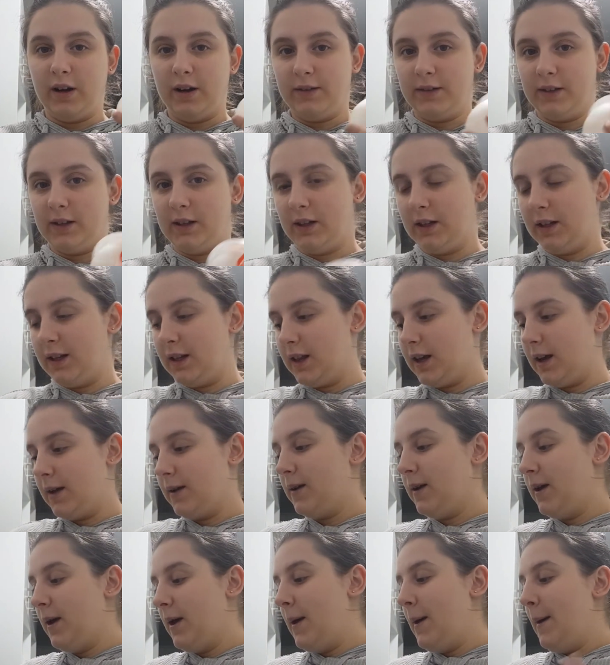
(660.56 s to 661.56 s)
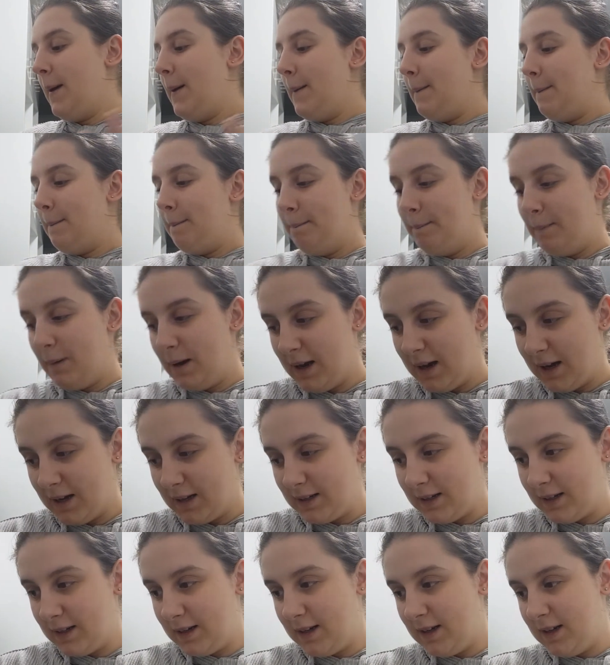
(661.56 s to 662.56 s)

everything like that, but